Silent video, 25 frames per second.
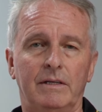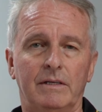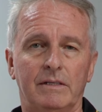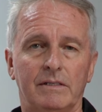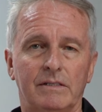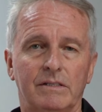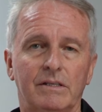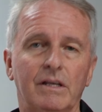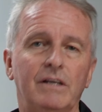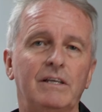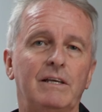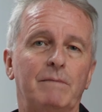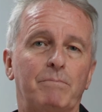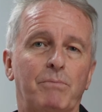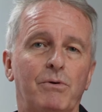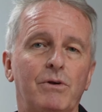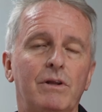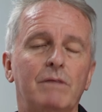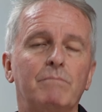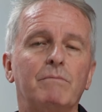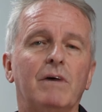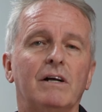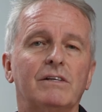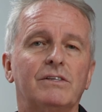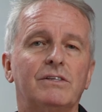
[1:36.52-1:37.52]
So you're pretty
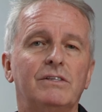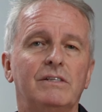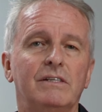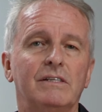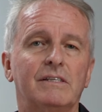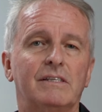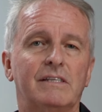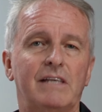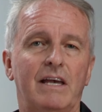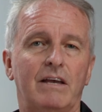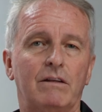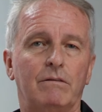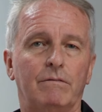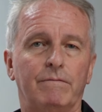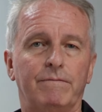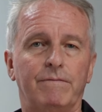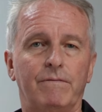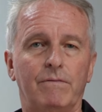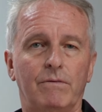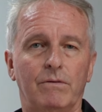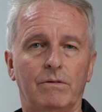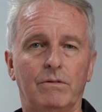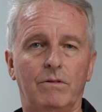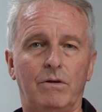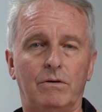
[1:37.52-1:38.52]
much in the saddle
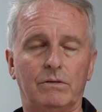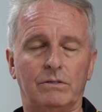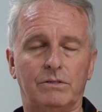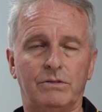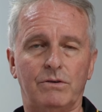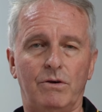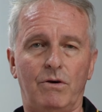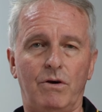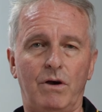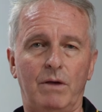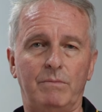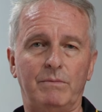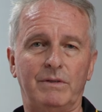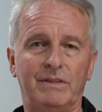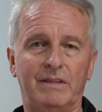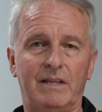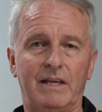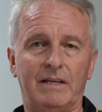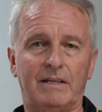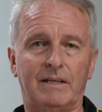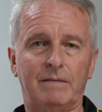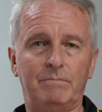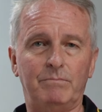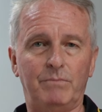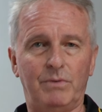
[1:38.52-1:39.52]
for a long time, and
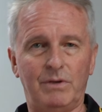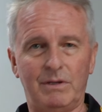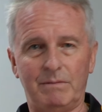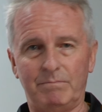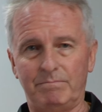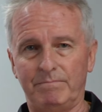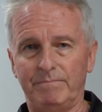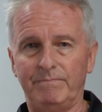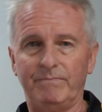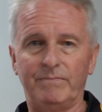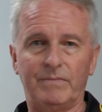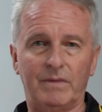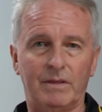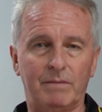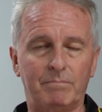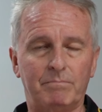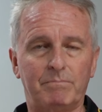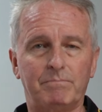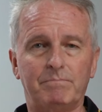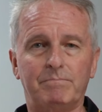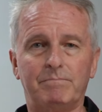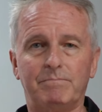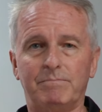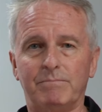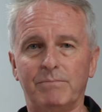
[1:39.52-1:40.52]
that can be
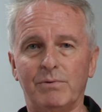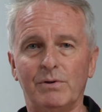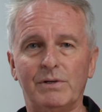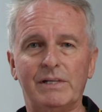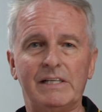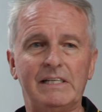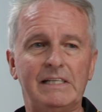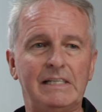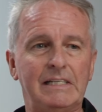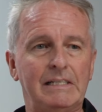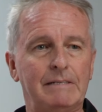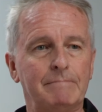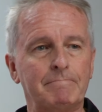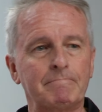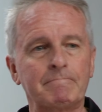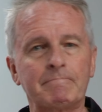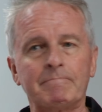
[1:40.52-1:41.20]
pretty